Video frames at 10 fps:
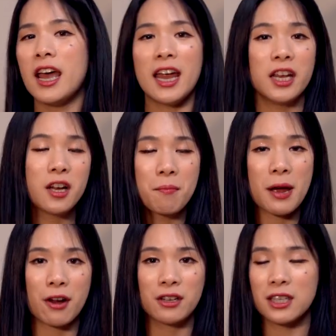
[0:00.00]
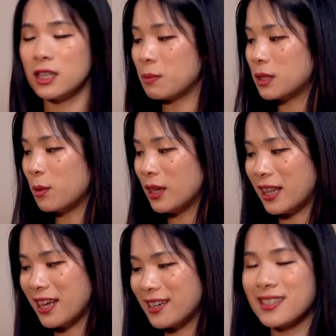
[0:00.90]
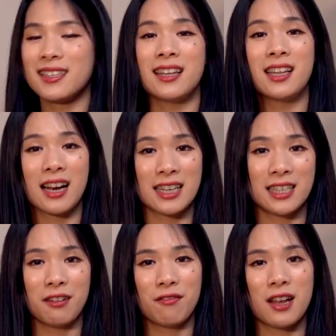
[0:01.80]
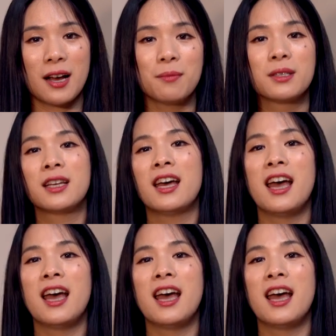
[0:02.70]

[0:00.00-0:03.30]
any comparisons between this and the classic flaps,